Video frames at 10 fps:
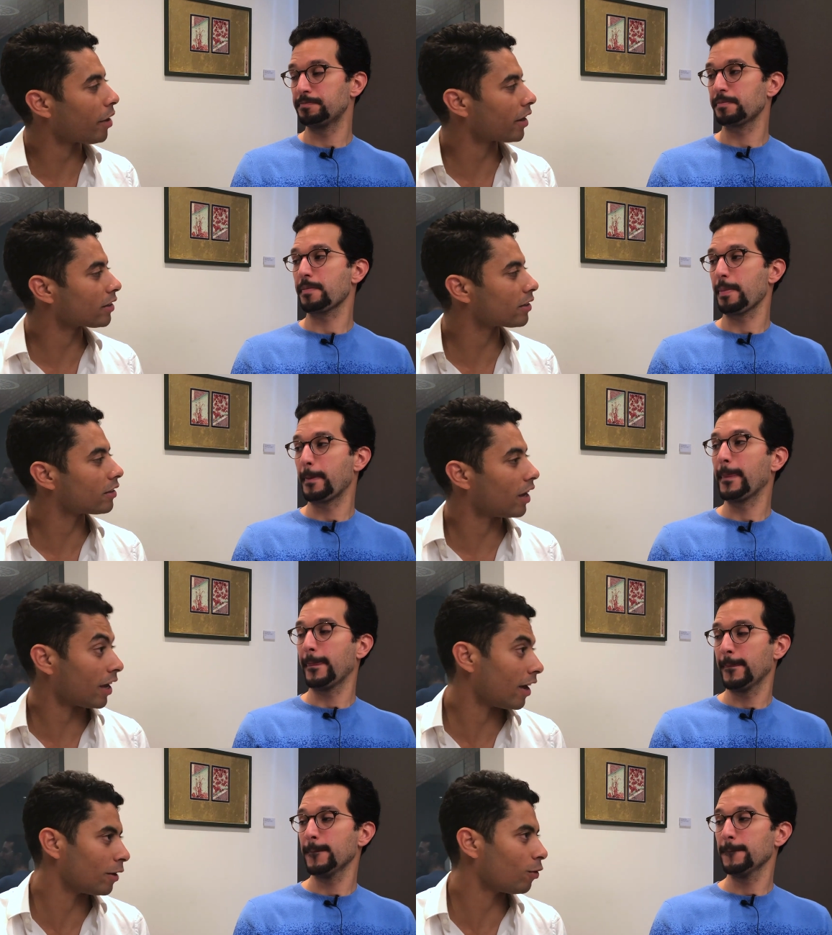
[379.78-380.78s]
Speaker 1: bank,
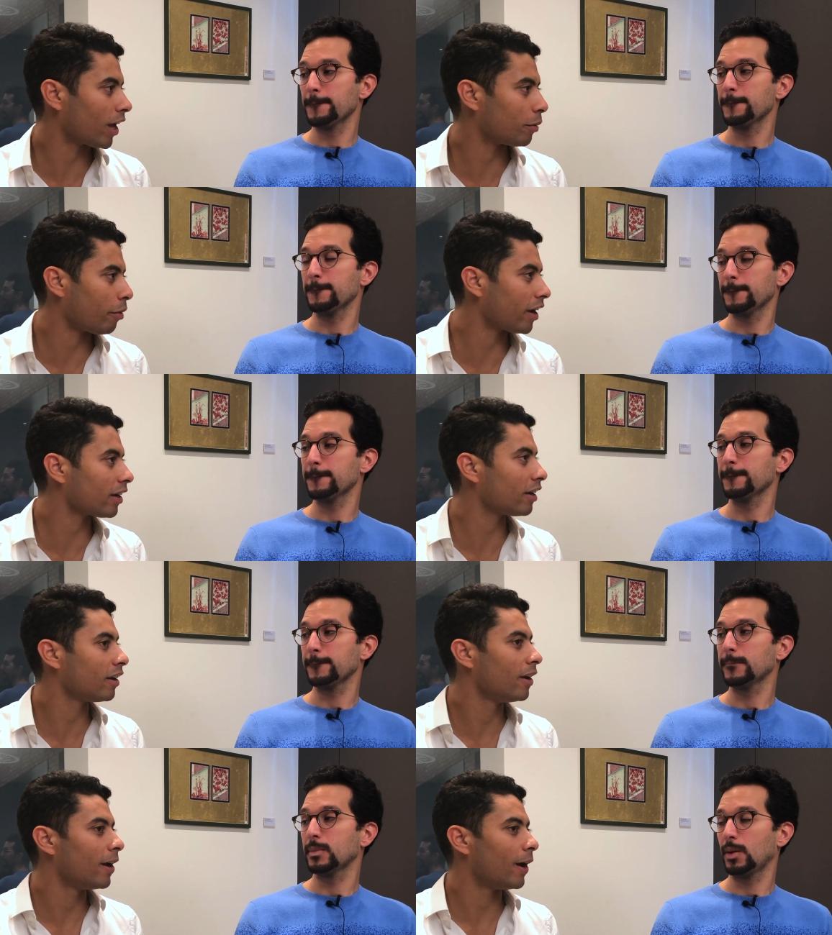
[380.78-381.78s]
an online bank.
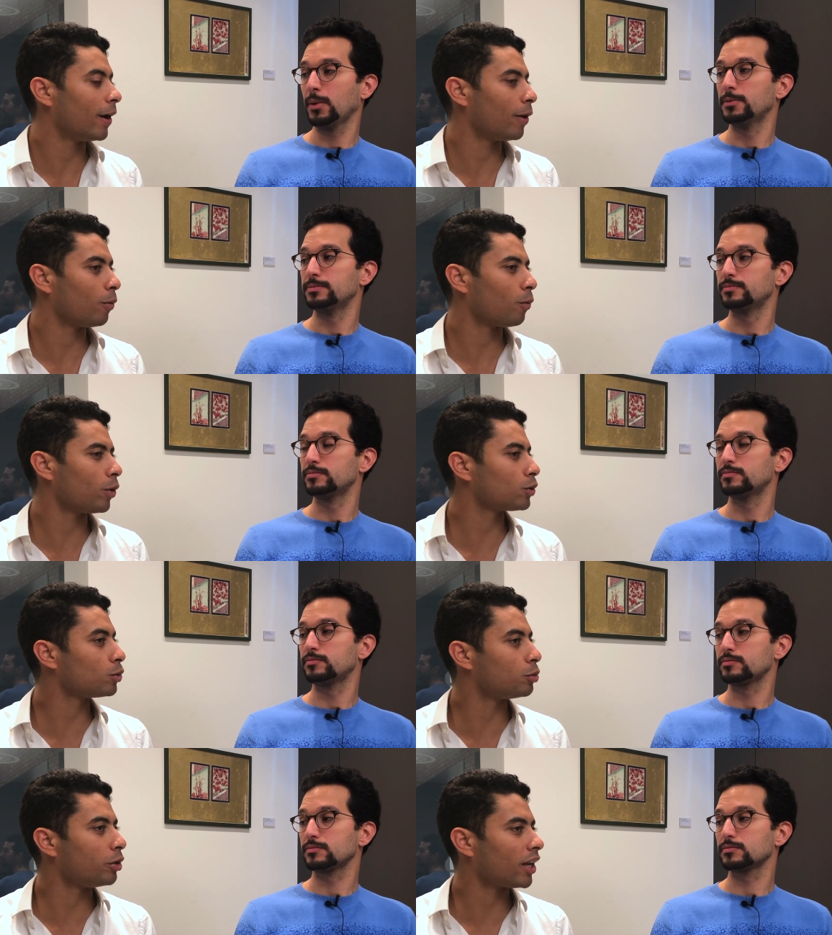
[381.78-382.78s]
Uh, what
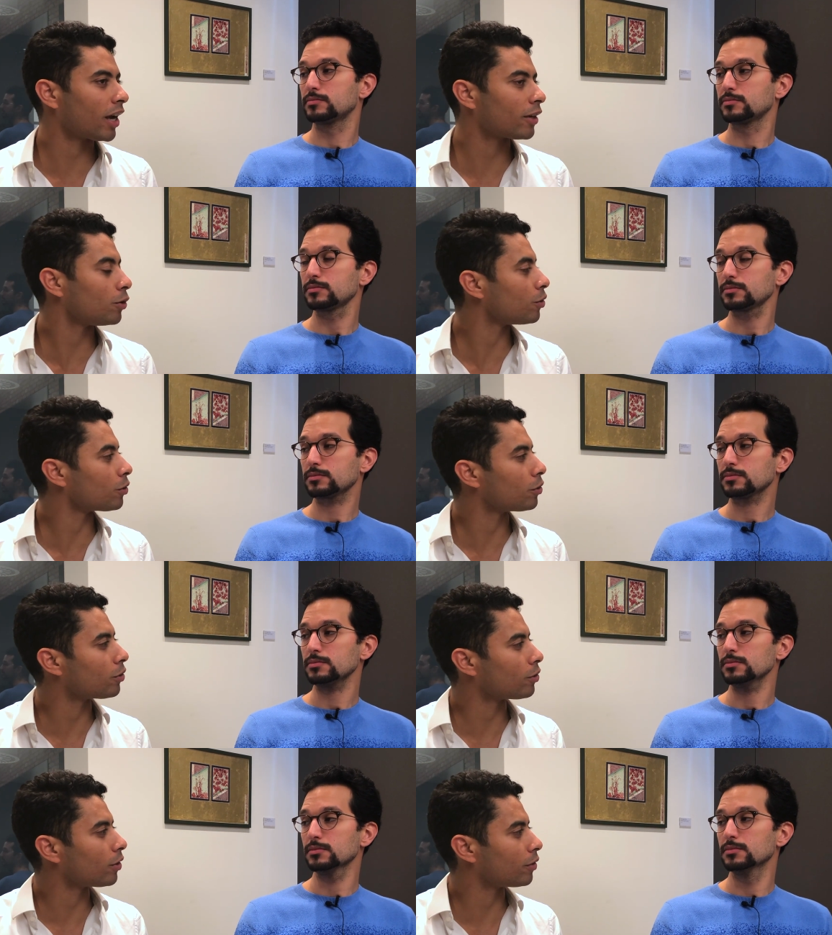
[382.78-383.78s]
would be like your
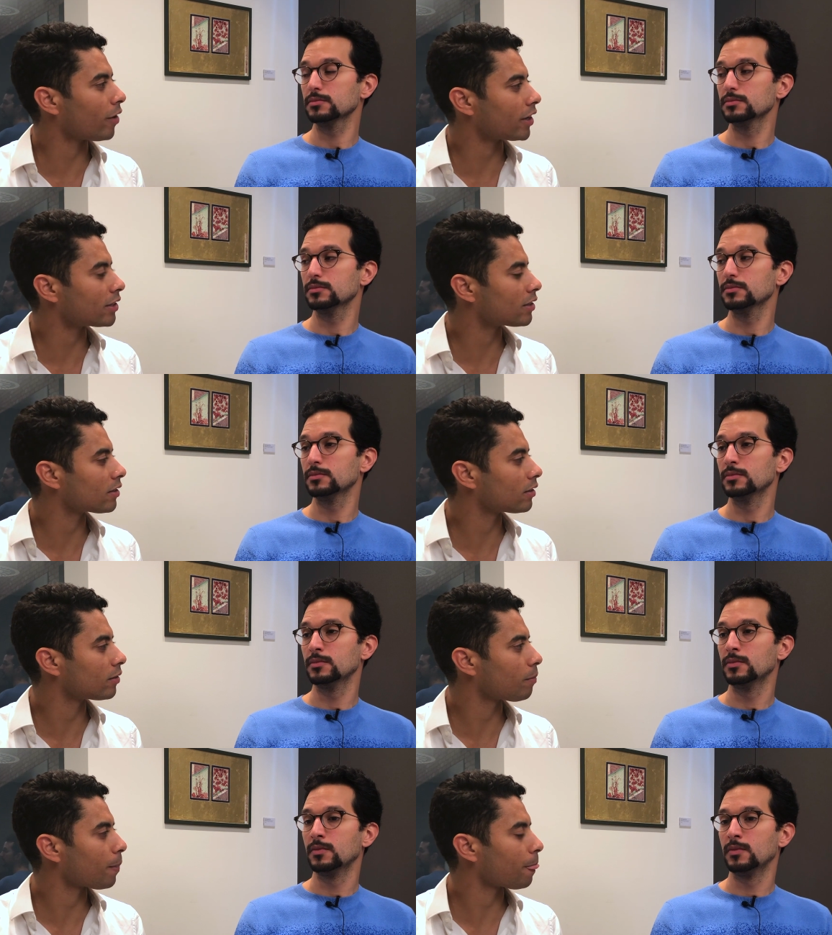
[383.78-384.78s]
your advice?
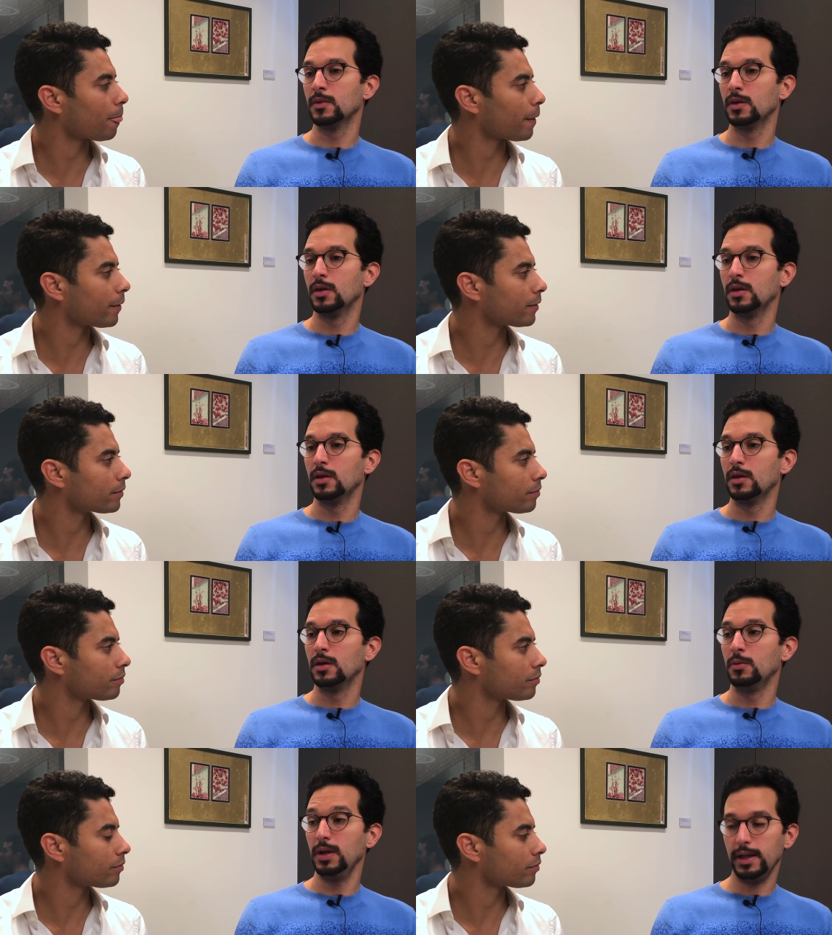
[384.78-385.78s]

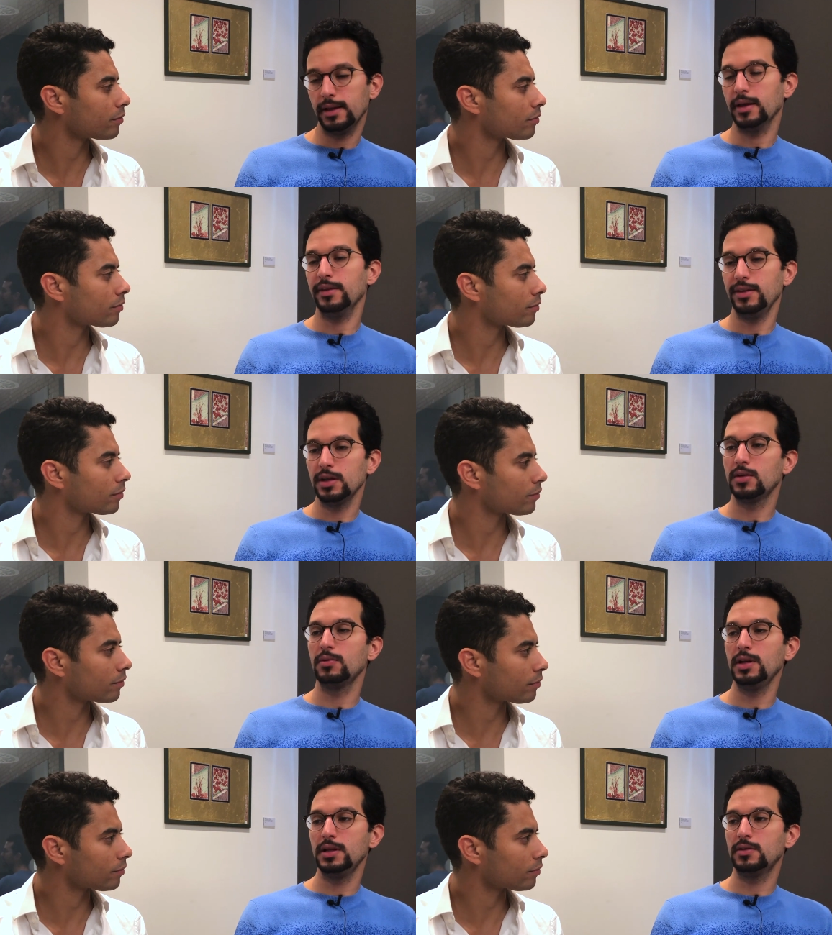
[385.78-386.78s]
Speaker 2: Really, I think you
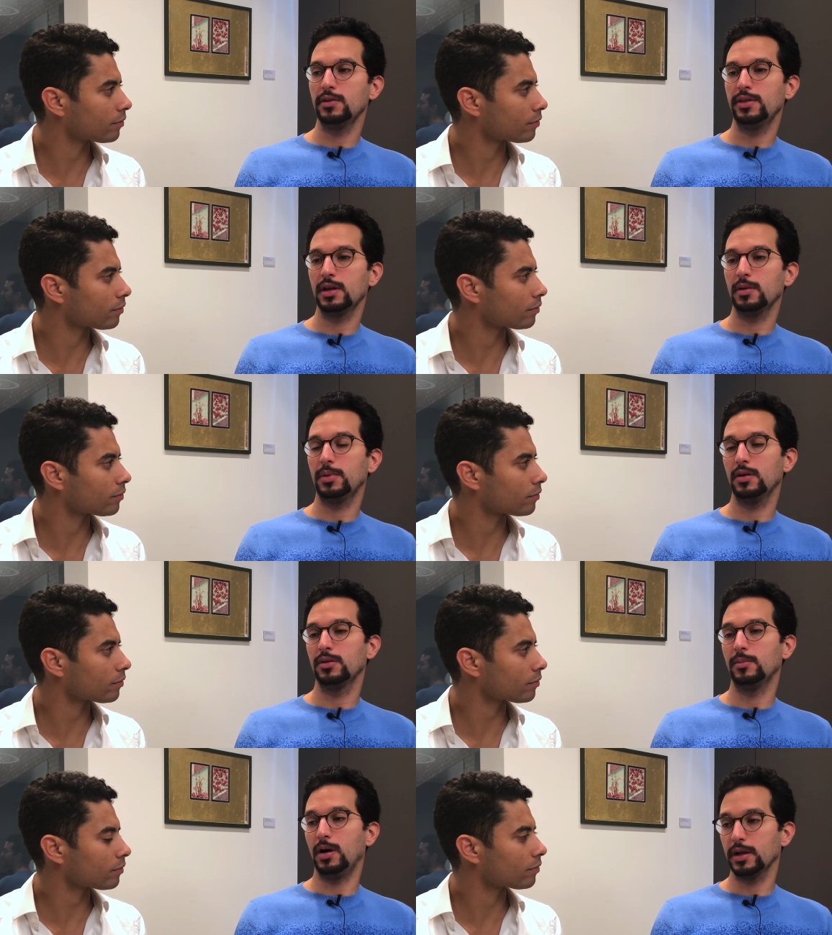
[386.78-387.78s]
really need to think about
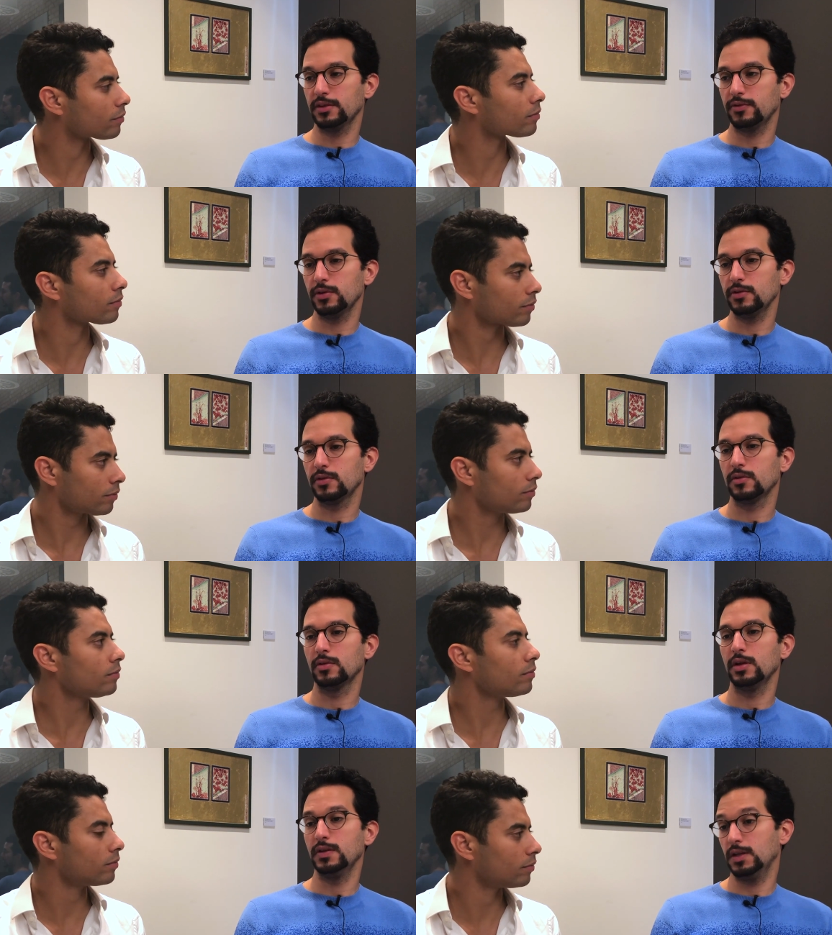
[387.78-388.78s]
the market first.
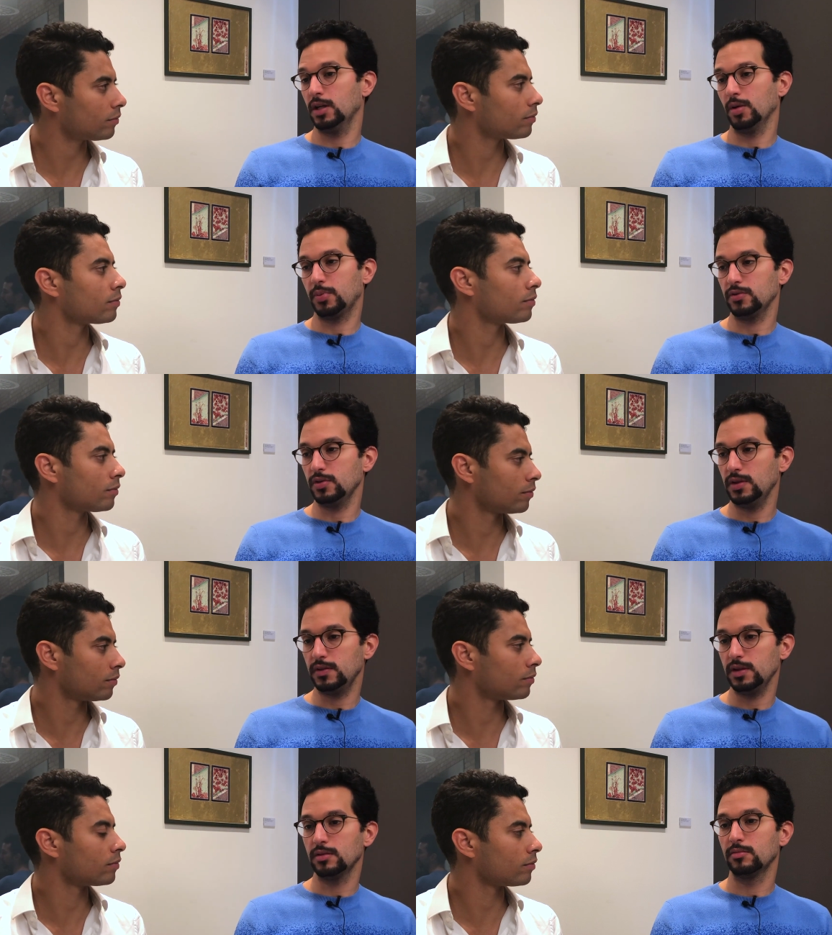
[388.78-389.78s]
Is there an
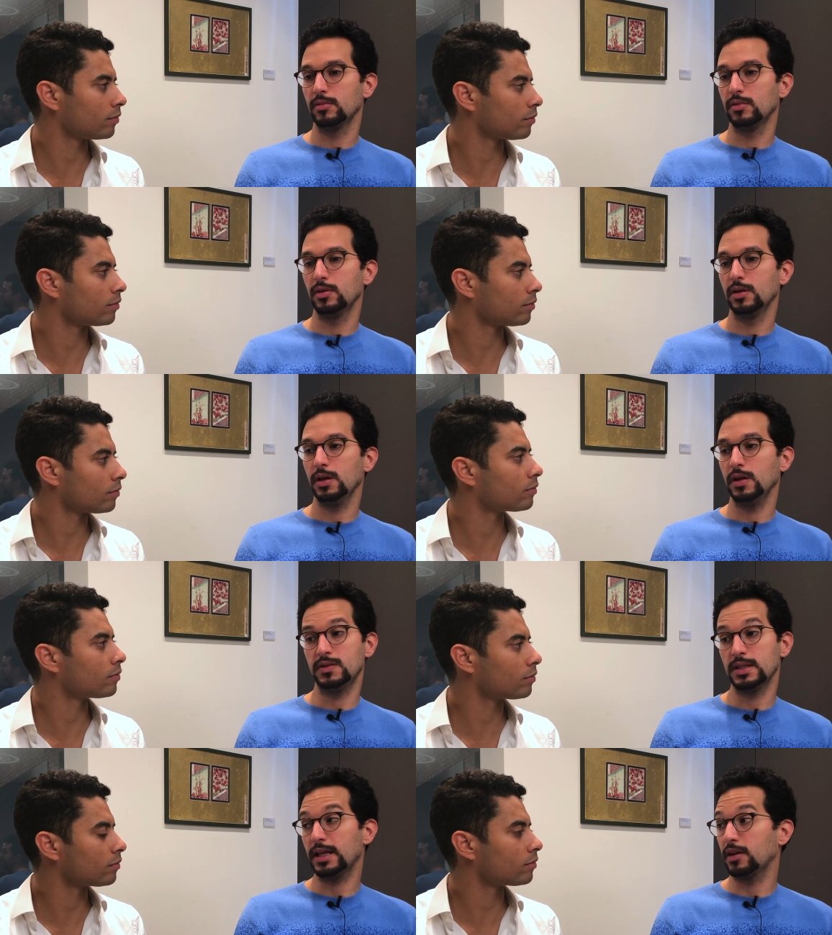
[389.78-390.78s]
opportunity?
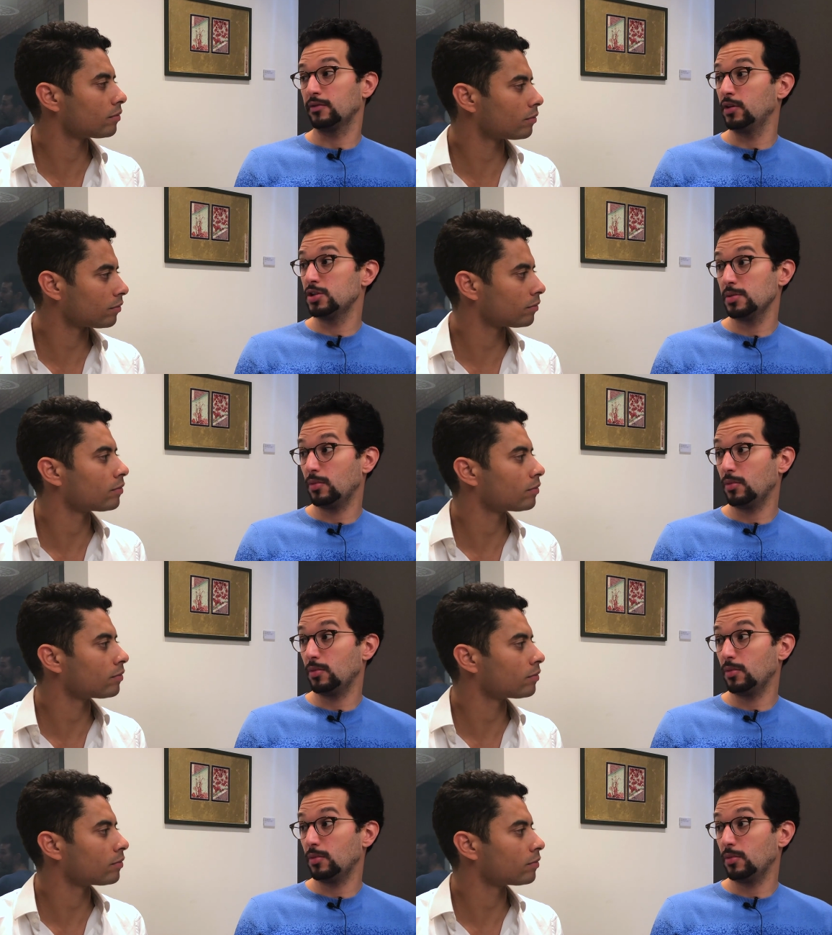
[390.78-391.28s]
Is it like a virgin